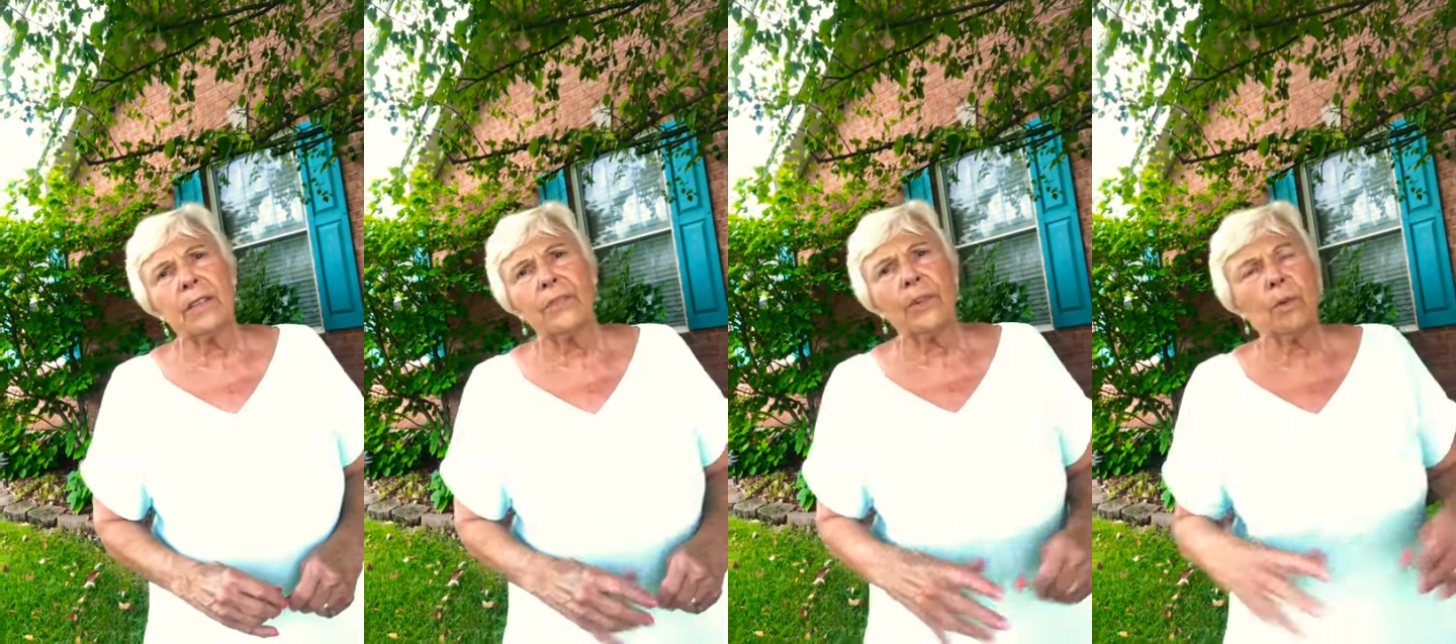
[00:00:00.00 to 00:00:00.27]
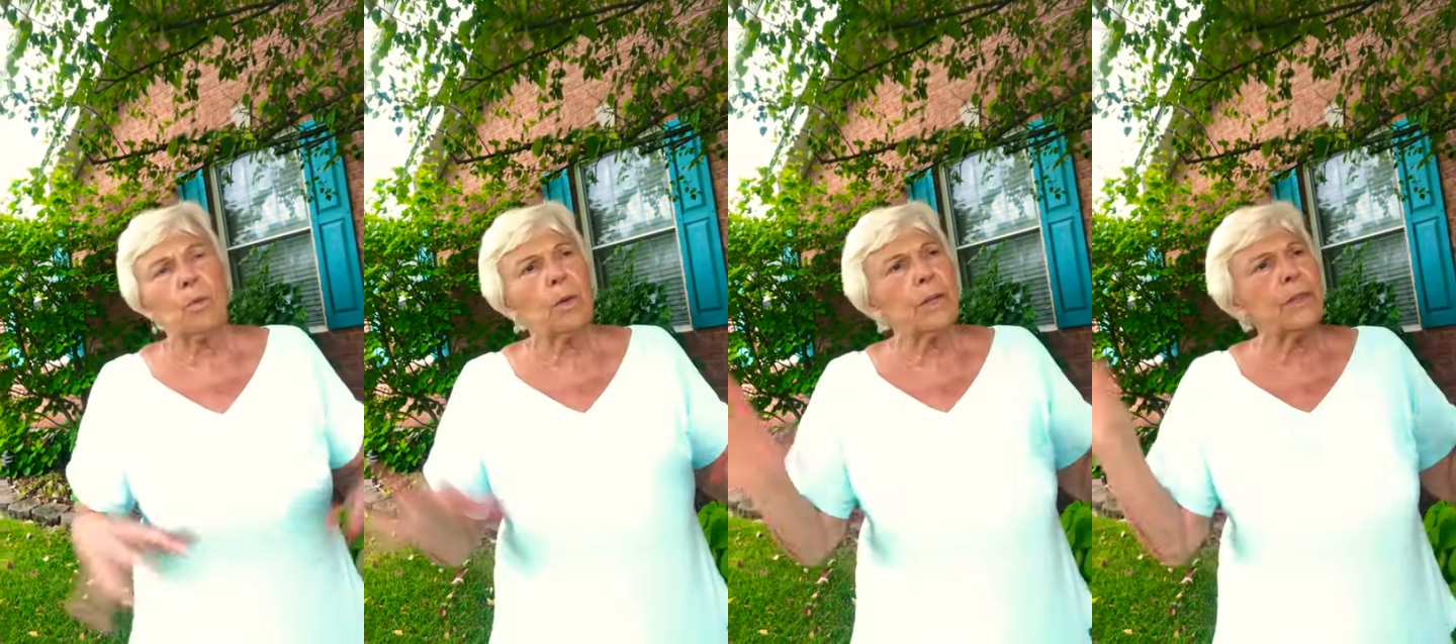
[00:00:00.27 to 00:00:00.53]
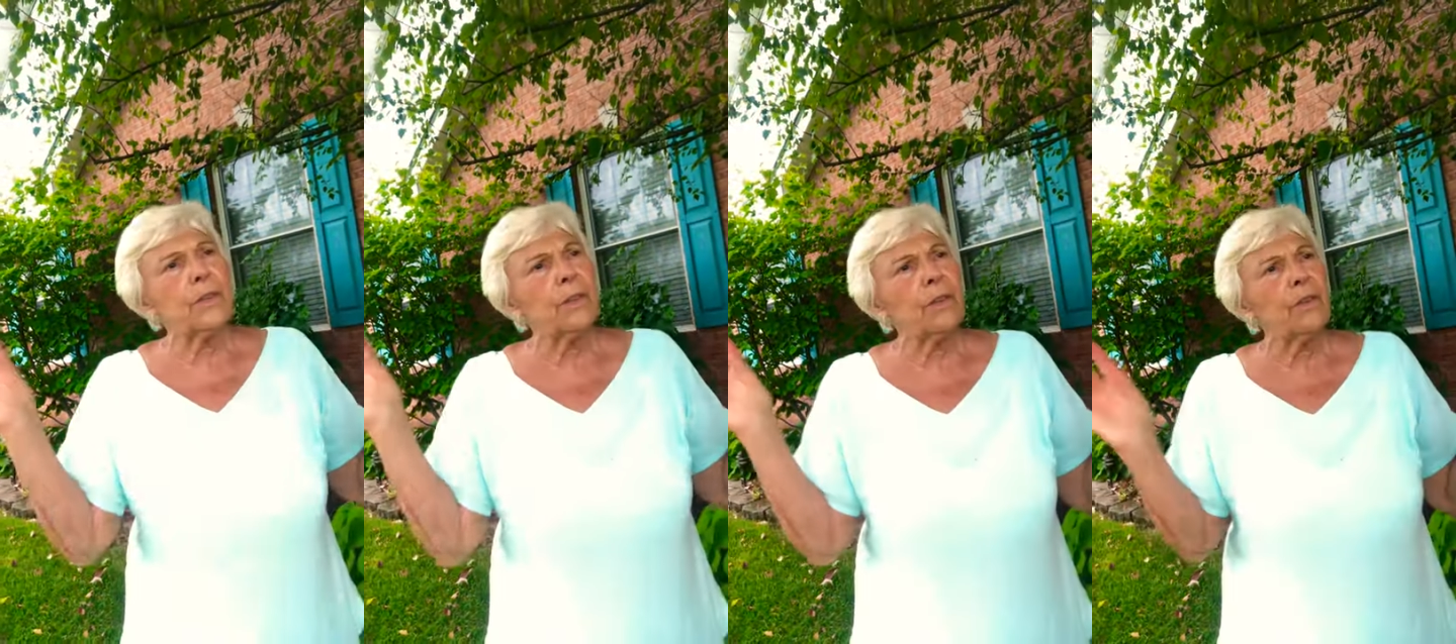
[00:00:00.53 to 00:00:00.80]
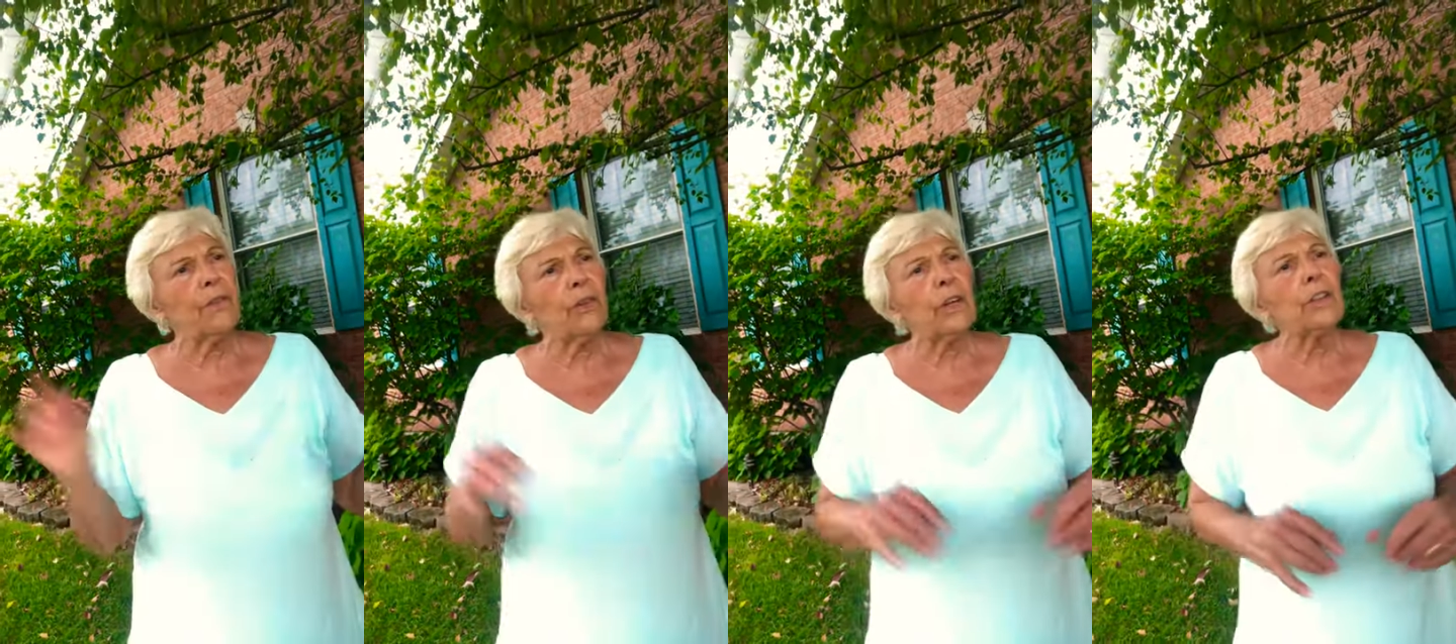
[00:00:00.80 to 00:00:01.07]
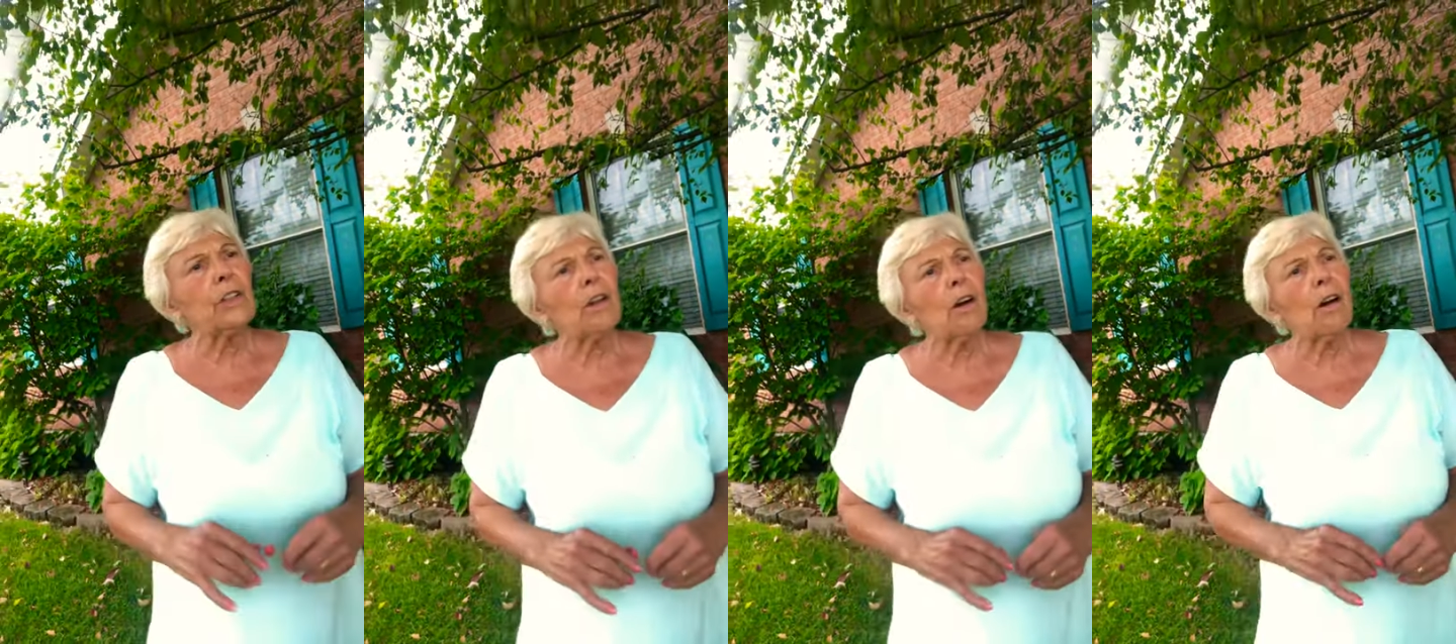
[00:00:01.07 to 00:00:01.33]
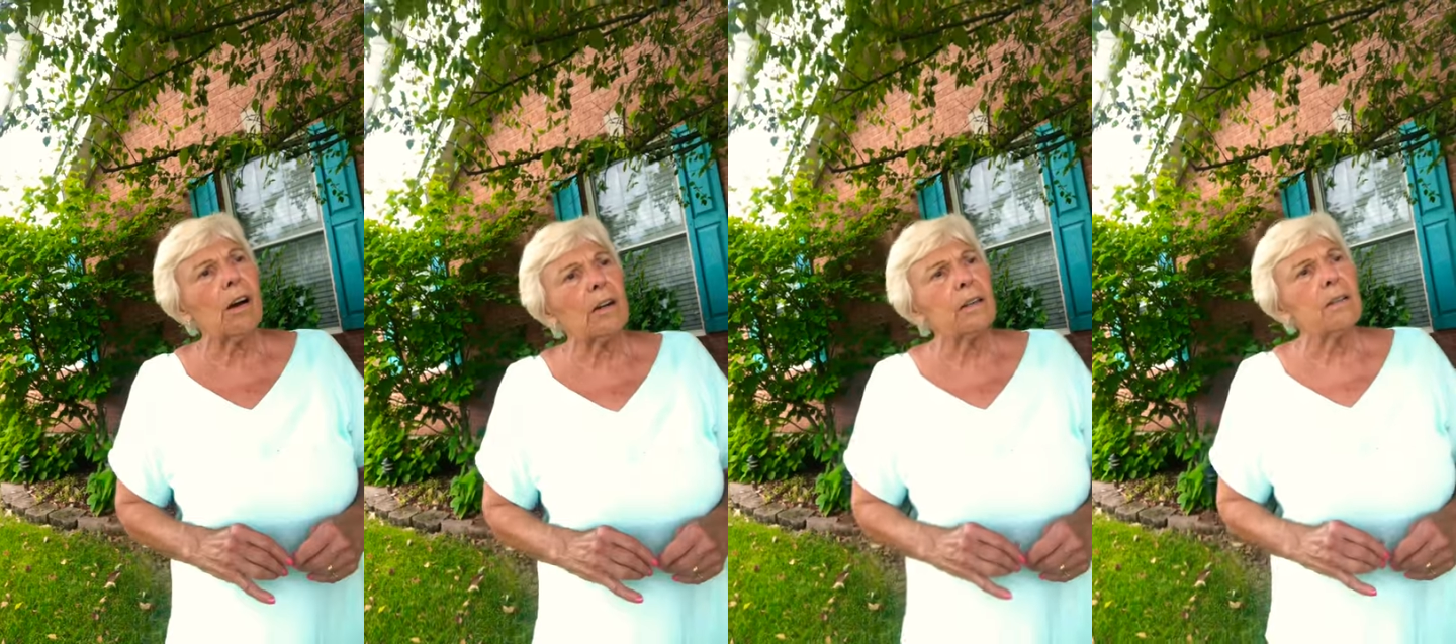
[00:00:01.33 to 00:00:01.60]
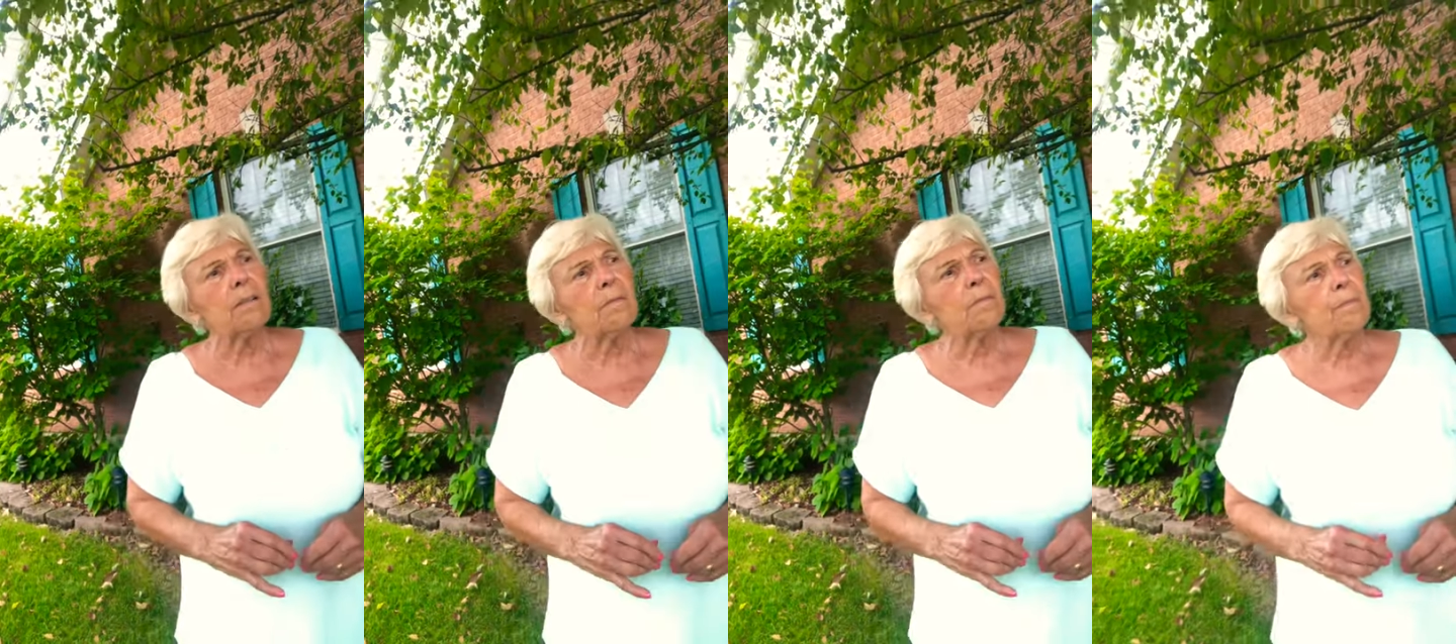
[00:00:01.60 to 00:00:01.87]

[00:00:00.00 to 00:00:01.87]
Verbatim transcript: different ones in the front yard.